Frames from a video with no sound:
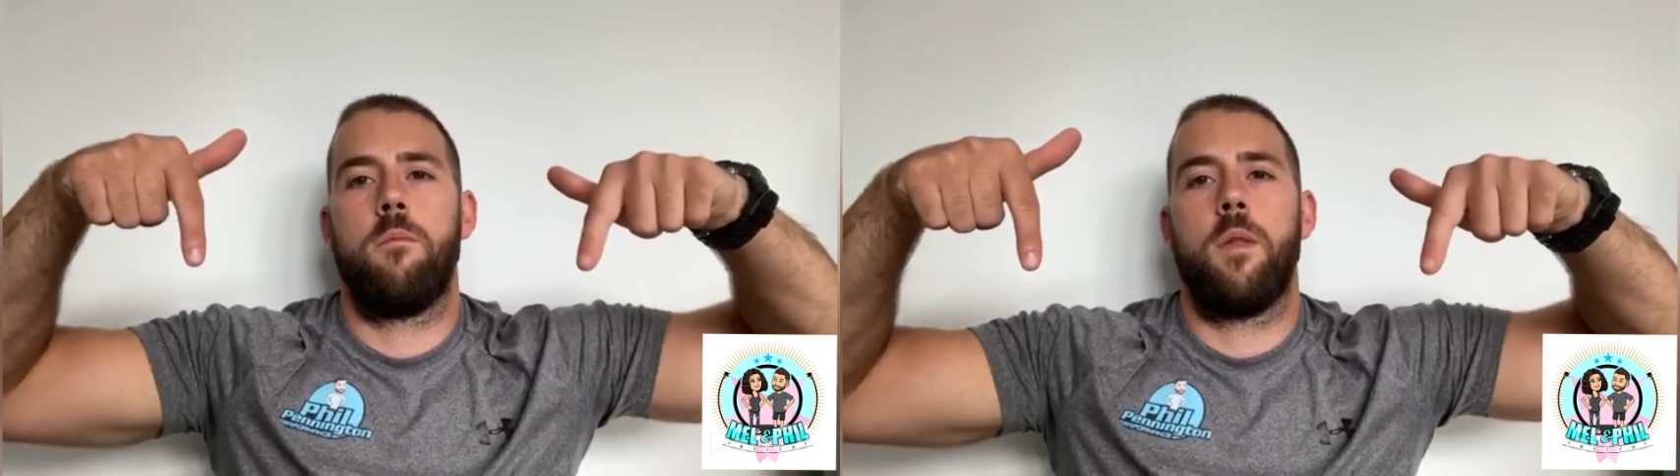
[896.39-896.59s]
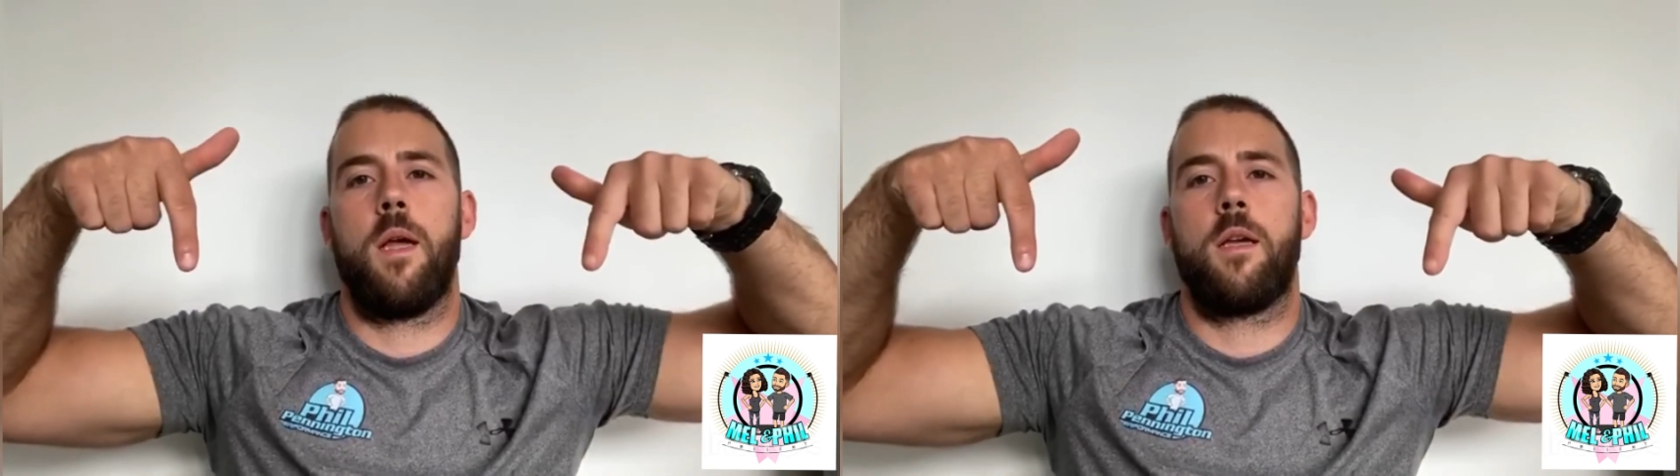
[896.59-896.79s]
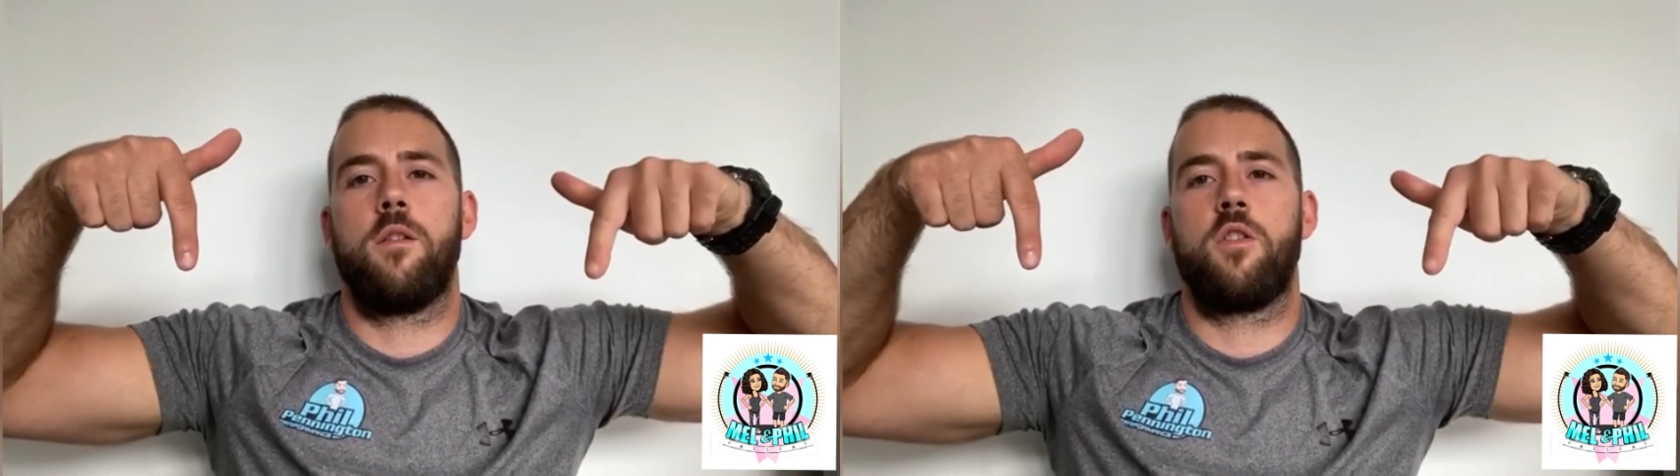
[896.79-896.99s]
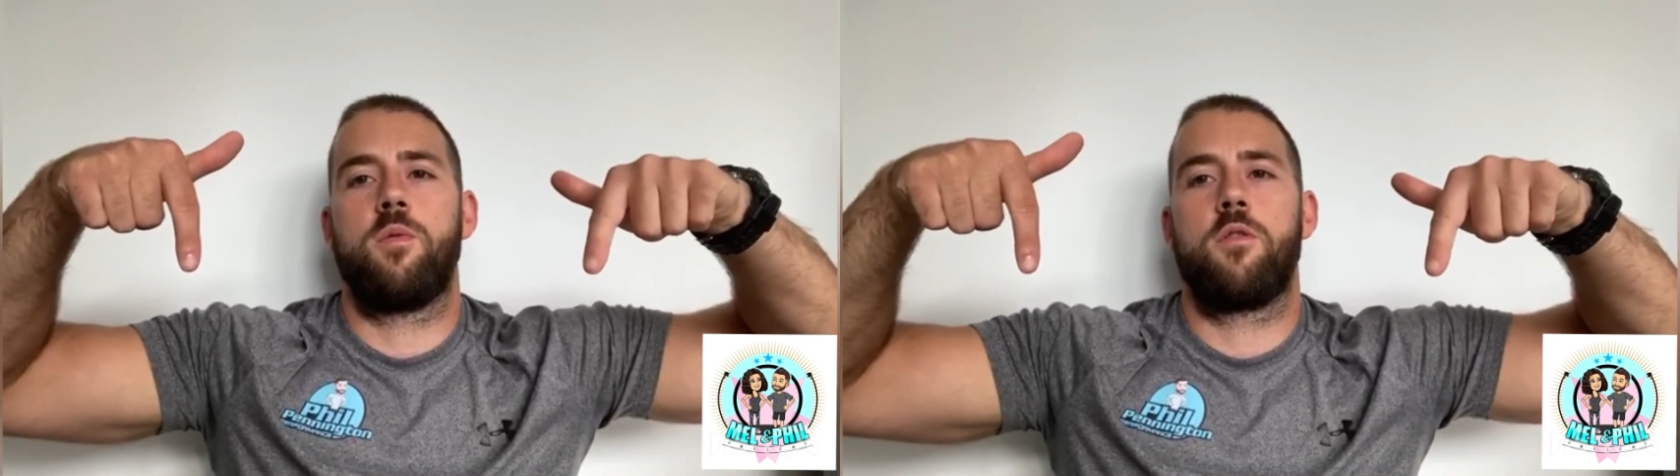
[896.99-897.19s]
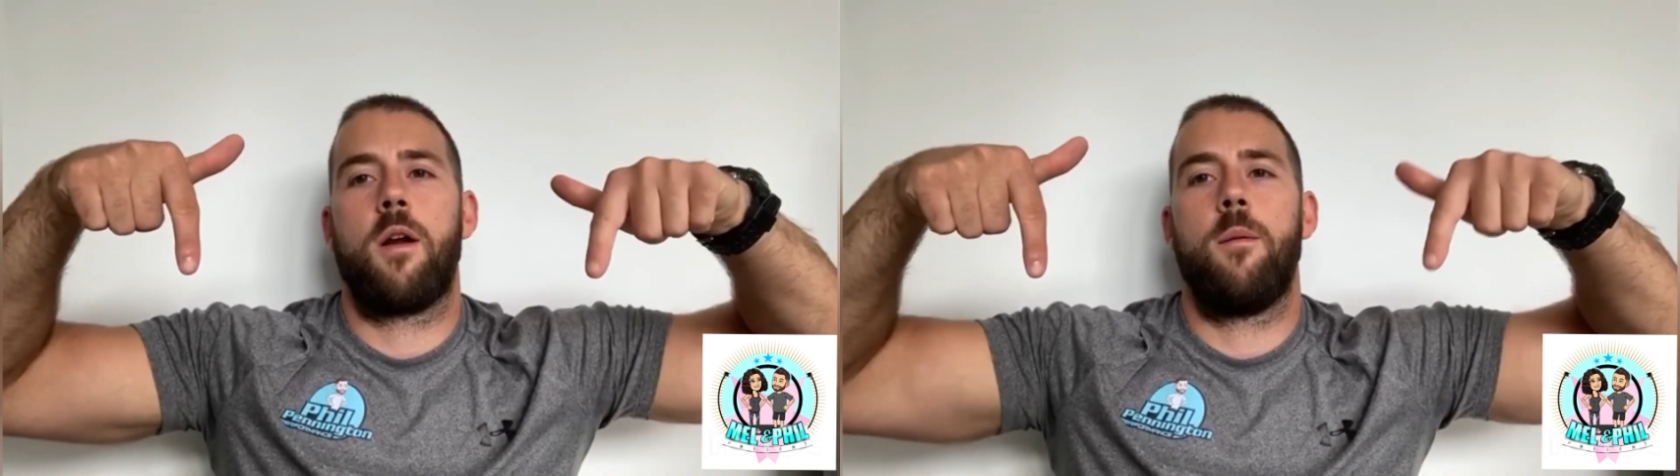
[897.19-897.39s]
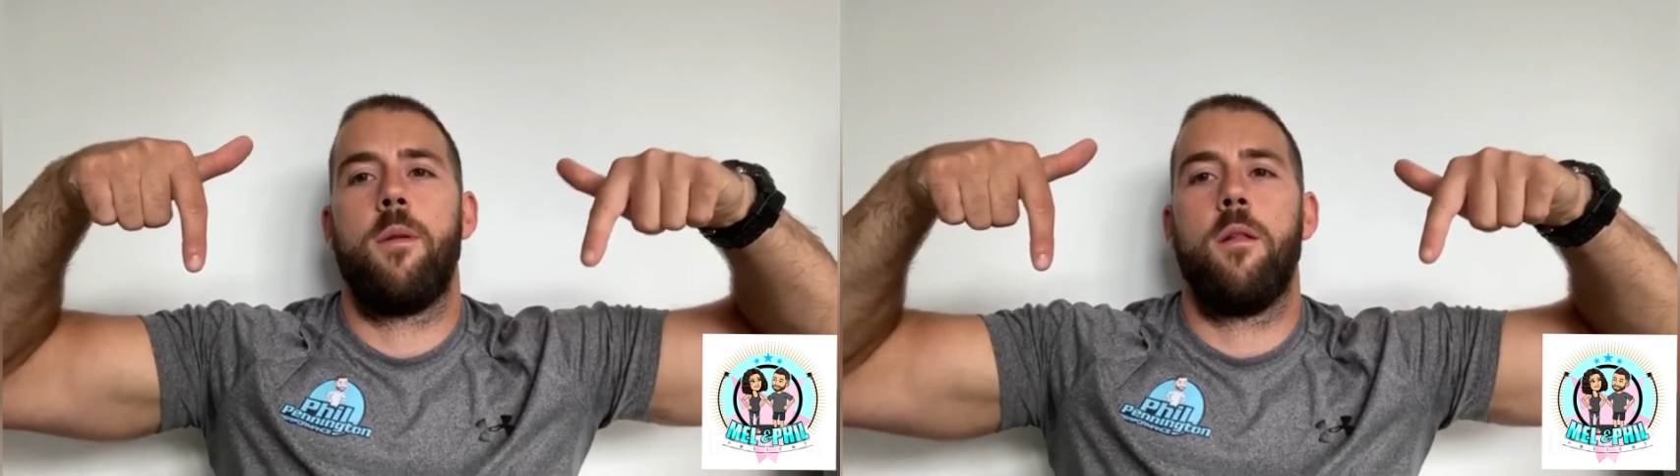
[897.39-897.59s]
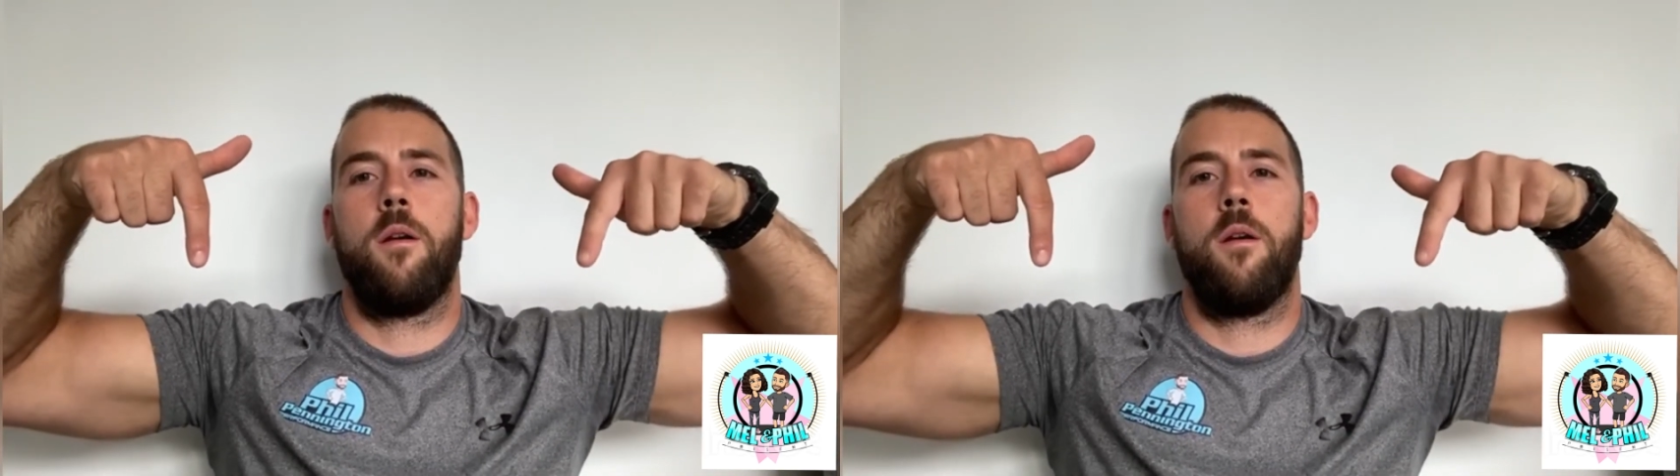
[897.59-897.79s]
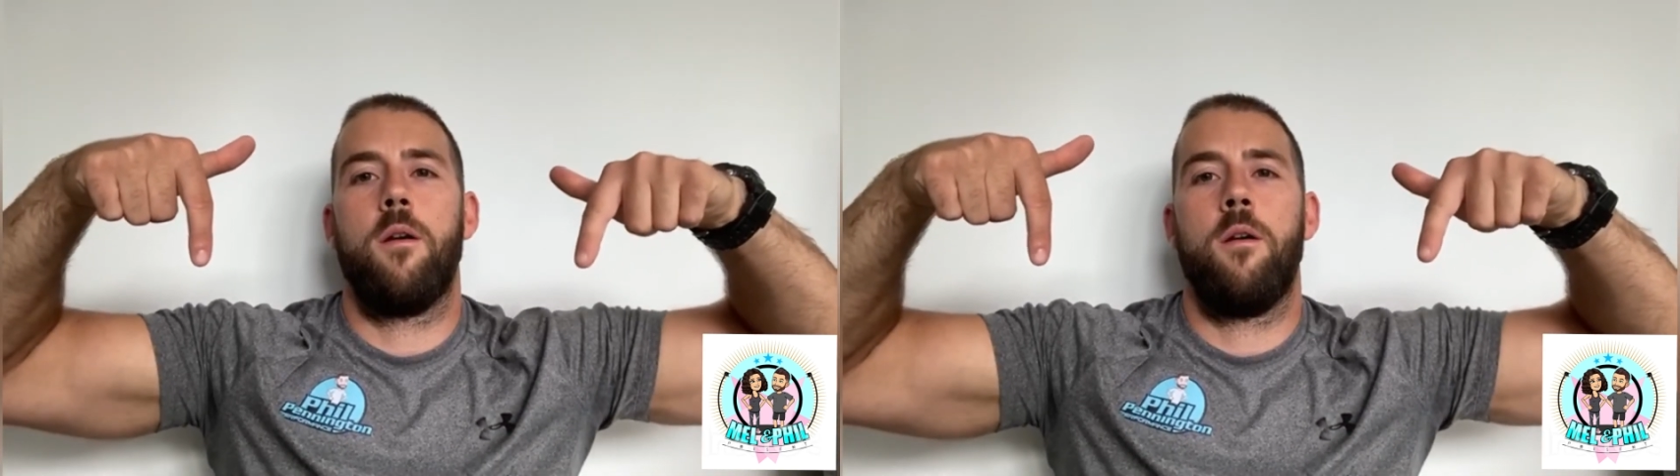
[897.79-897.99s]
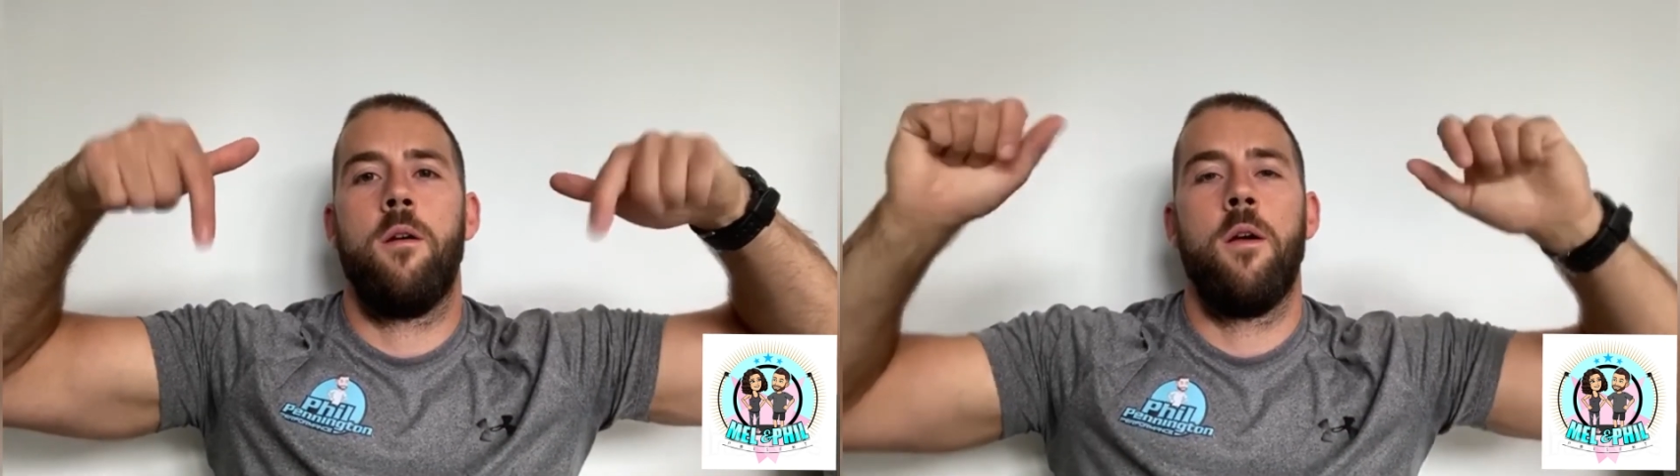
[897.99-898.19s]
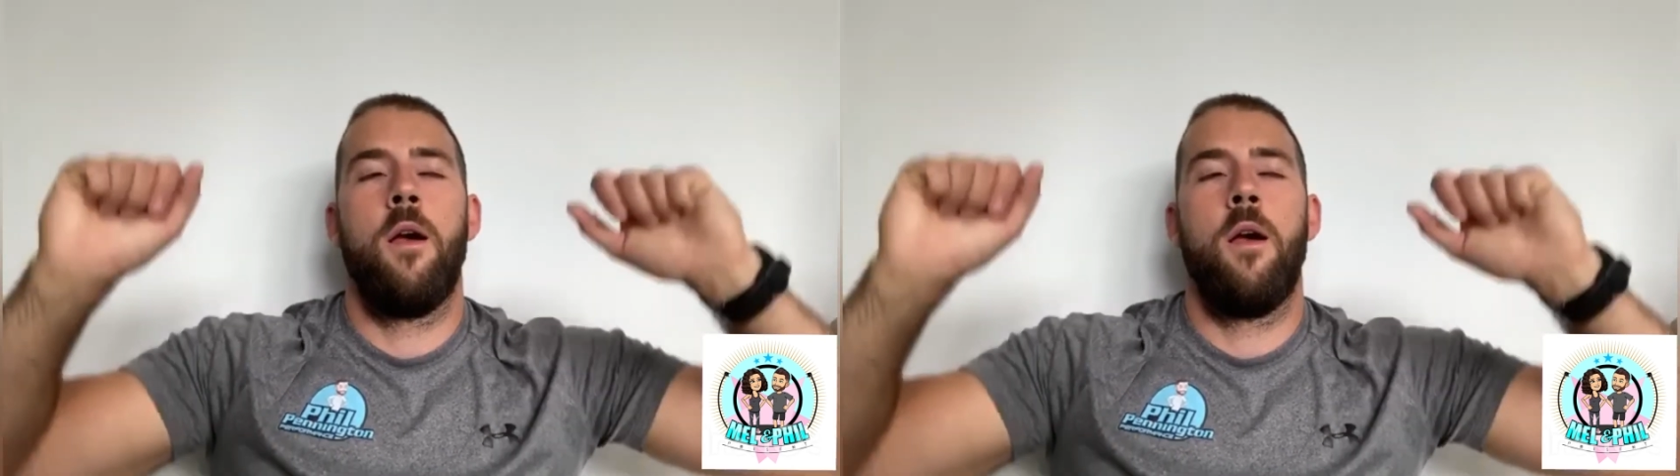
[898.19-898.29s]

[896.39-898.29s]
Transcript: like and subscribe below.